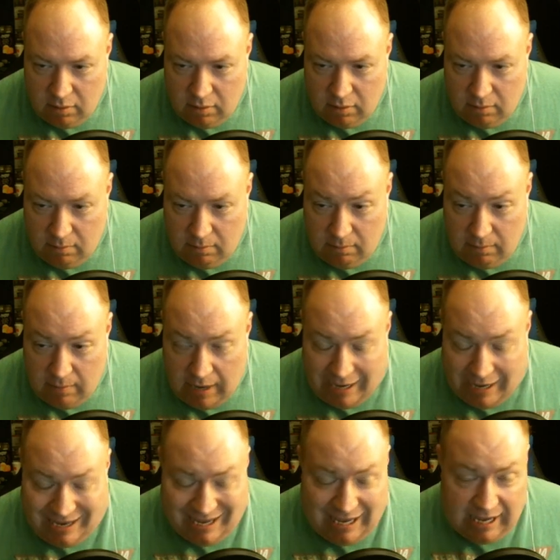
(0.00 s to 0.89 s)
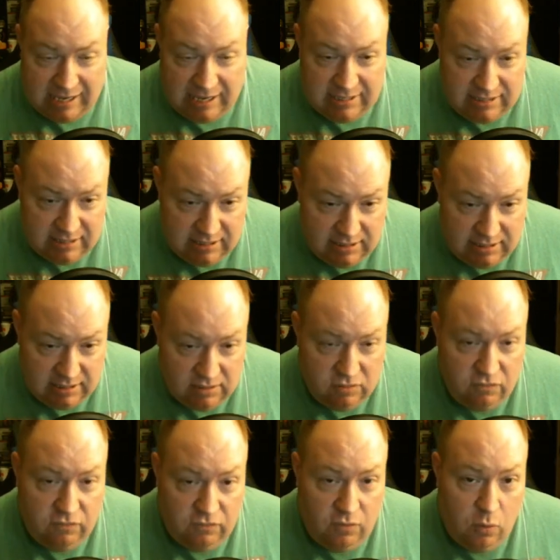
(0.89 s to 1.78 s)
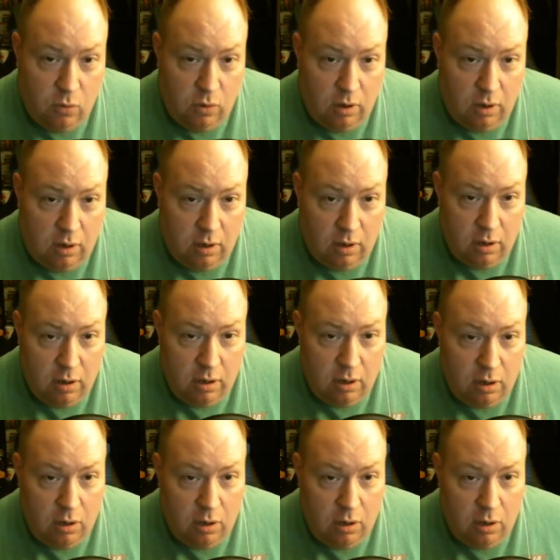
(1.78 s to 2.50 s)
my guesses for